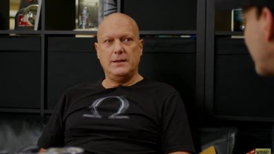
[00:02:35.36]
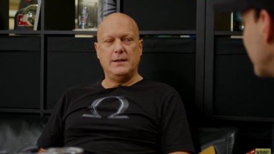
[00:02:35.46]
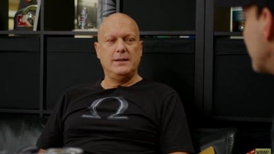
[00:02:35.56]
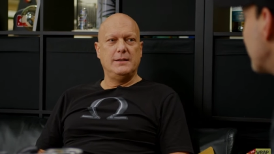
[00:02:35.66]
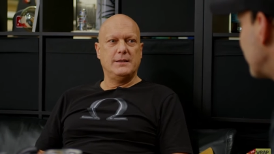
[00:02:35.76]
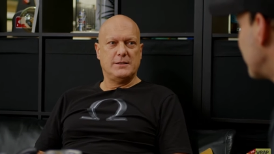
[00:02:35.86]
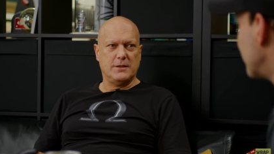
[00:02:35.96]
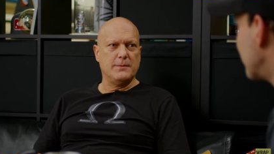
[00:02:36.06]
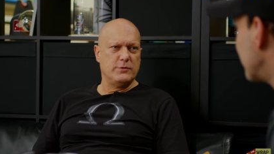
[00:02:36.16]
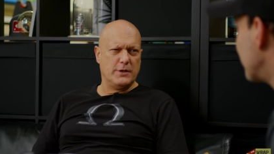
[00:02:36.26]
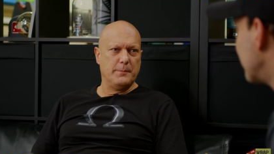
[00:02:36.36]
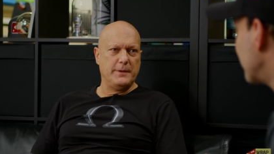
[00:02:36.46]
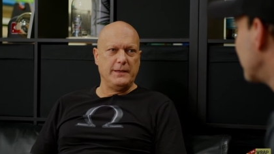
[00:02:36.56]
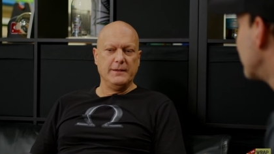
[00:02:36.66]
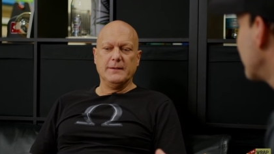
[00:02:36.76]
okay. and then I started my own
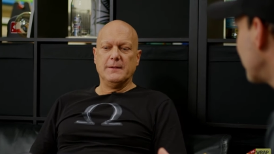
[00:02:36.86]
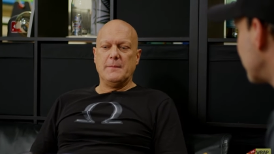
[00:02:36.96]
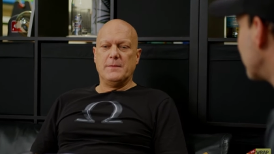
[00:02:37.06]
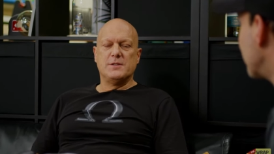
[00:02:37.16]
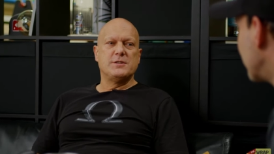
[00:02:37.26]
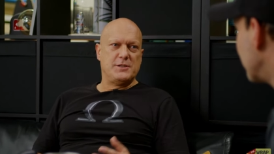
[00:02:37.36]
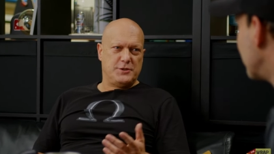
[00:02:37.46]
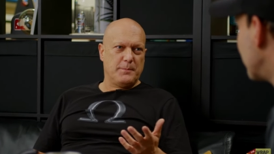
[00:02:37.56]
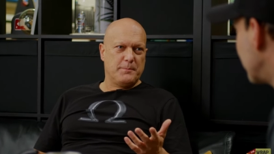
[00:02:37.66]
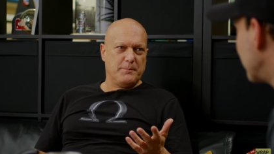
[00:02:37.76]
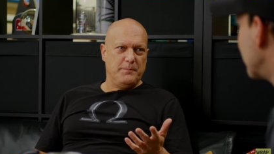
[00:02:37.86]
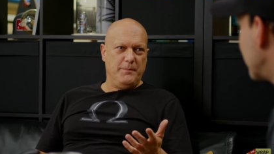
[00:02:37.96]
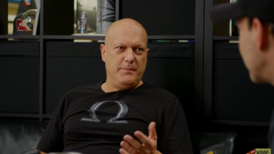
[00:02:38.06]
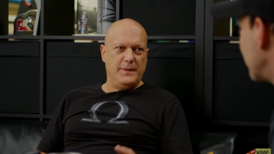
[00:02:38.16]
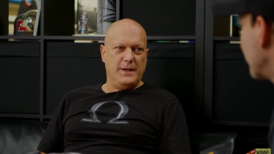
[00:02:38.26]
company, nice. Sign Shop.
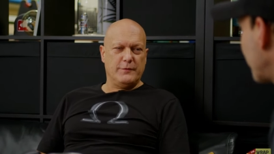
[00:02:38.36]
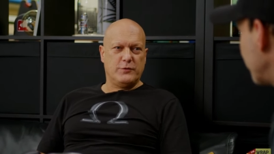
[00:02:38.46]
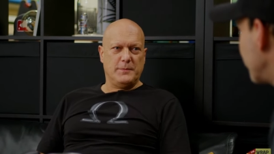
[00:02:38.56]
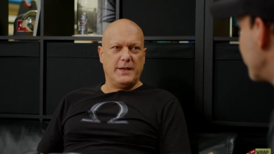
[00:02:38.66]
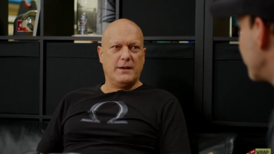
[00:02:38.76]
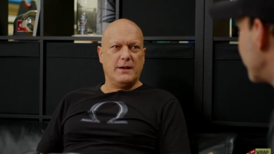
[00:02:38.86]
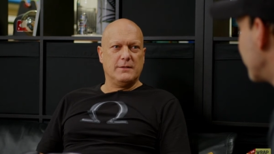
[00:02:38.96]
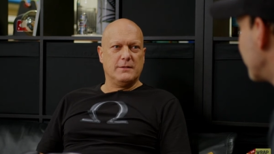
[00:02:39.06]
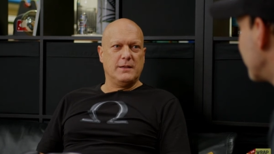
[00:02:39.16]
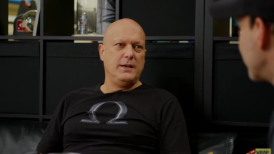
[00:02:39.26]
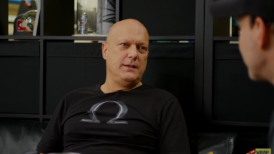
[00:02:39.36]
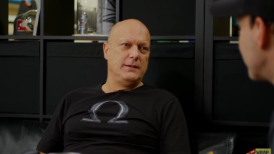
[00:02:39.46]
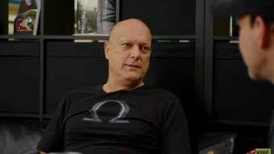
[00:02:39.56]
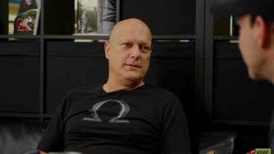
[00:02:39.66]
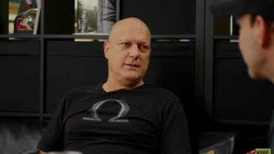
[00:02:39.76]
Okay. And from there I thought,
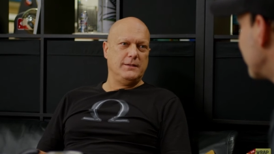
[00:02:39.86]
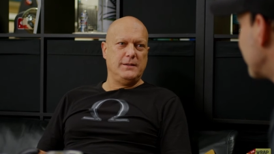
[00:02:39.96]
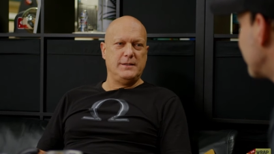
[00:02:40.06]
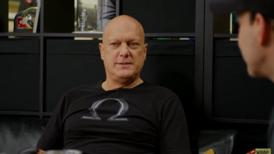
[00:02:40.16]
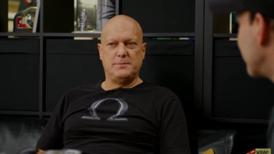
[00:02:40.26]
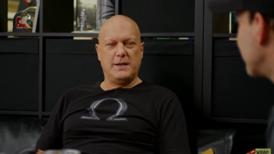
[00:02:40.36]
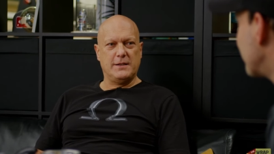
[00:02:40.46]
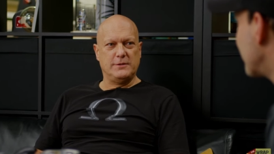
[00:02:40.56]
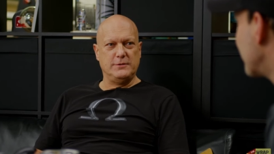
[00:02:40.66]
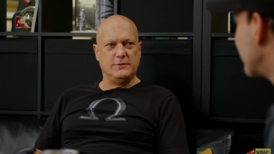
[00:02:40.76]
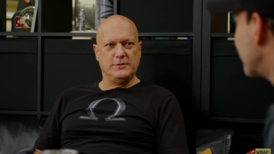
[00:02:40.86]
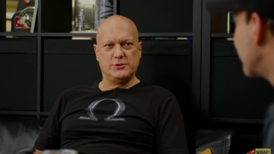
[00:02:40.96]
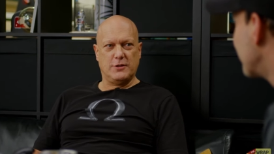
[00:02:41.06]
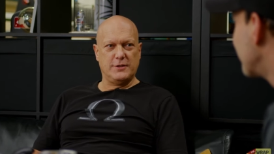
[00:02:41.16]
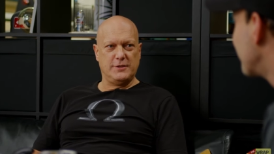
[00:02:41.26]
hey, uh, it's better to
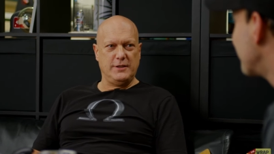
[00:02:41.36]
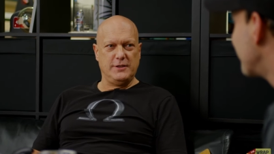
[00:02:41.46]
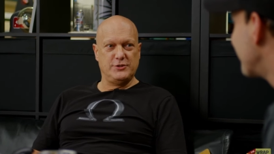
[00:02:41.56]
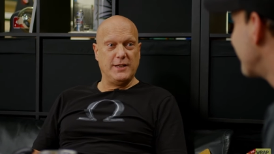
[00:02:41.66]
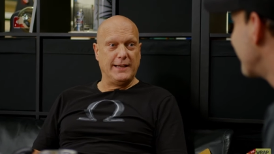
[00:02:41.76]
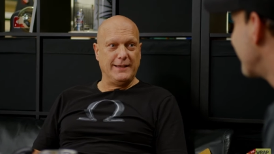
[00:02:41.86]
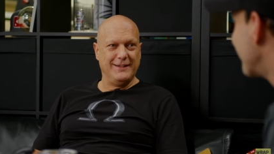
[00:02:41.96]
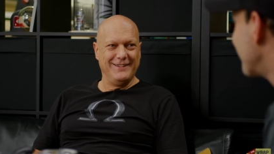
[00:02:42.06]
start selling.